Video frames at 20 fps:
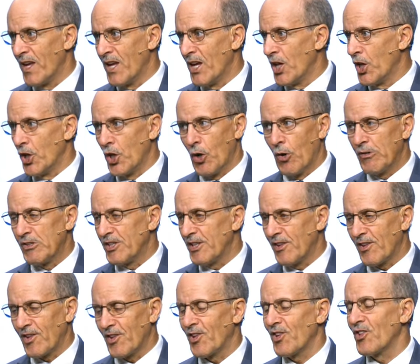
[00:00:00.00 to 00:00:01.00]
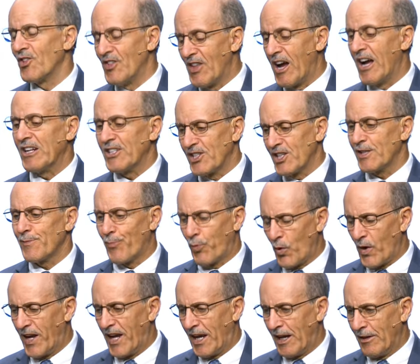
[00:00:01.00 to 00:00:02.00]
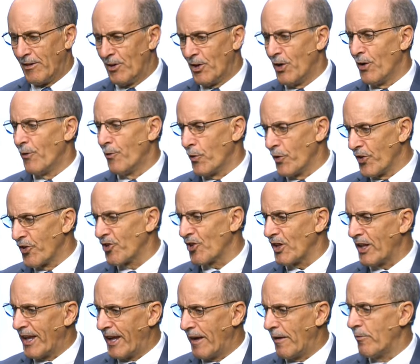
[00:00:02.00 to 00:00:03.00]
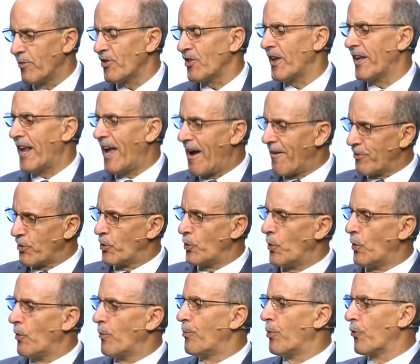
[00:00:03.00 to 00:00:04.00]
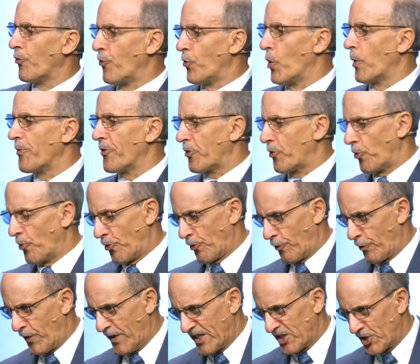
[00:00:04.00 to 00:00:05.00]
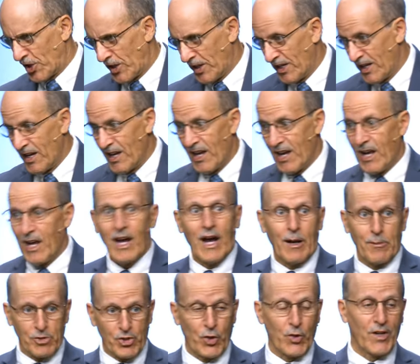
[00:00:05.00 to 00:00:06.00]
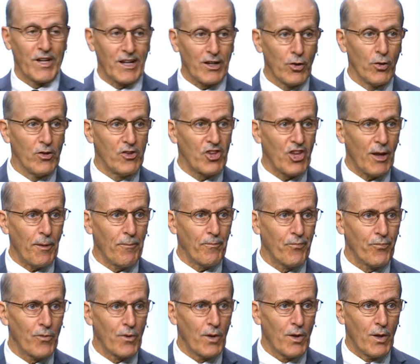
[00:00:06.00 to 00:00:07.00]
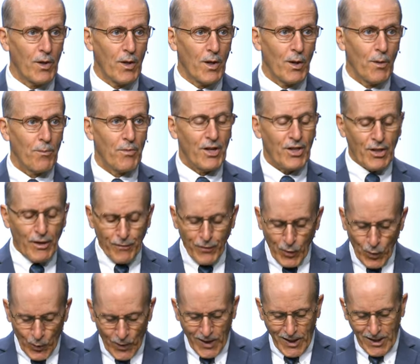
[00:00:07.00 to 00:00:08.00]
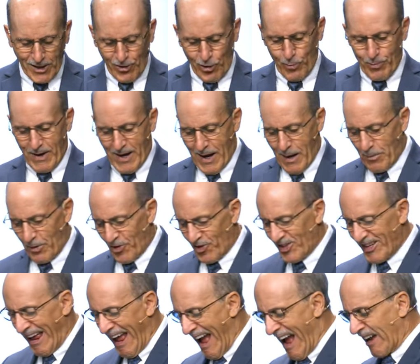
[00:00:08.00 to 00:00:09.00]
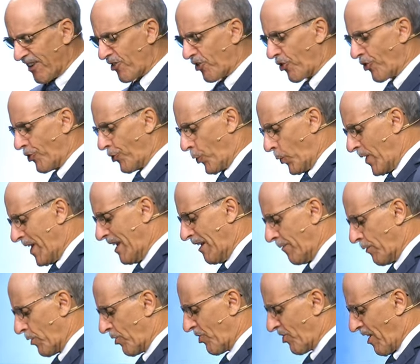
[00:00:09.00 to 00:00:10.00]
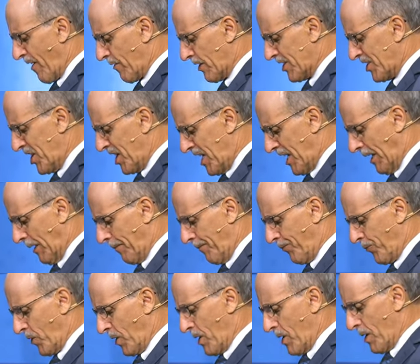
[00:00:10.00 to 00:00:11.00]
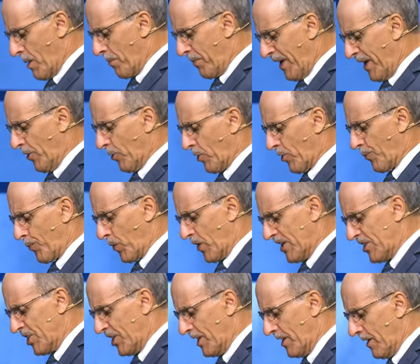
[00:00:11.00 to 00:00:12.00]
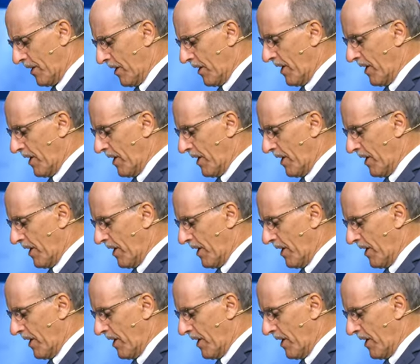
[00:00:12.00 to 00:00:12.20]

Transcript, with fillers: No, Jesus is not just praying for the slaves that have to perform the crucifixion. I'm sure it includes them. But if you read in your Bibles in Acts 3, verse 17, Peter is preaching.